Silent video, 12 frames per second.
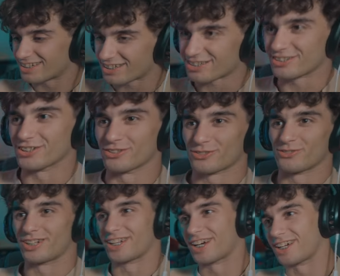Close
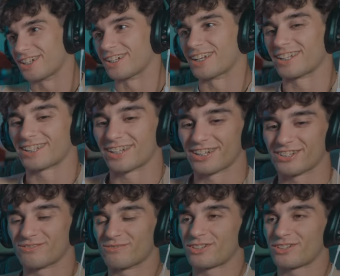one eye at a time.